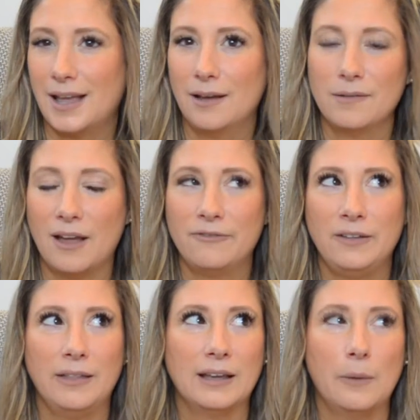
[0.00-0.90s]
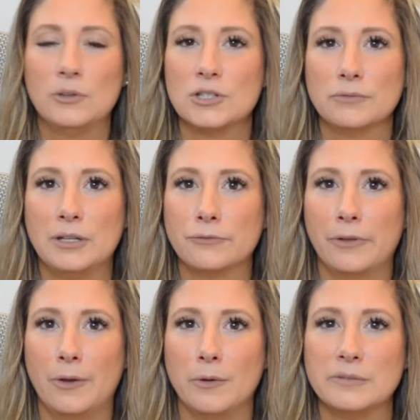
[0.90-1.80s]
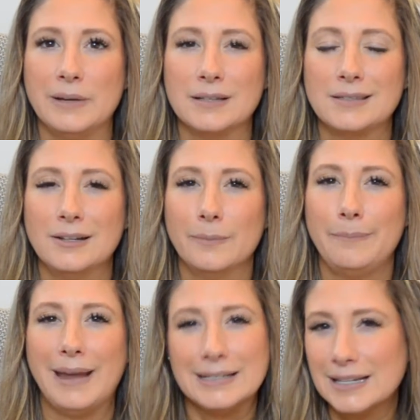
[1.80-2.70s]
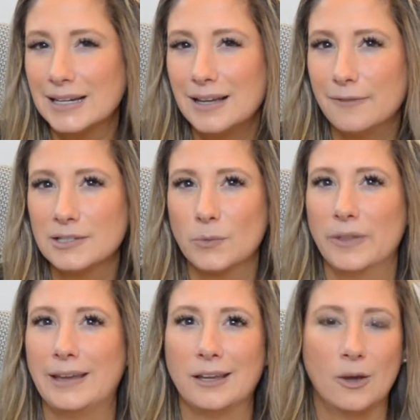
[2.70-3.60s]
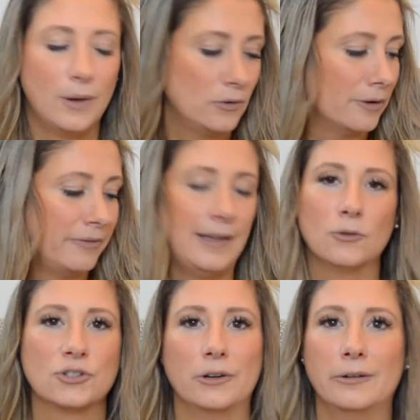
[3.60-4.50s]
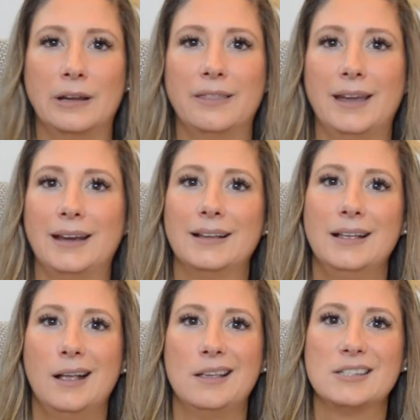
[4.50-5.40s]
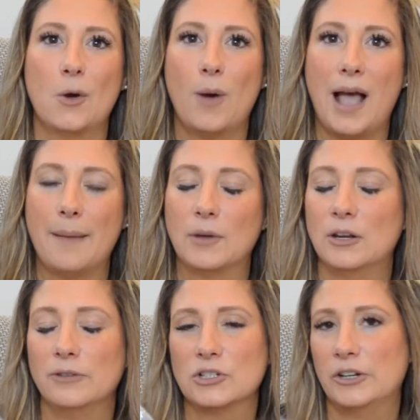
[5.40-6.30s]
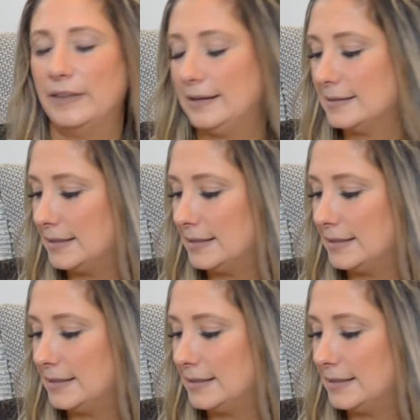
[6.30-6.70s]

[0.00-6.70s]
I feel like I would just reach for those because they're basic enough to where they could go under a flannel shirt or anything. So I'm going to return these.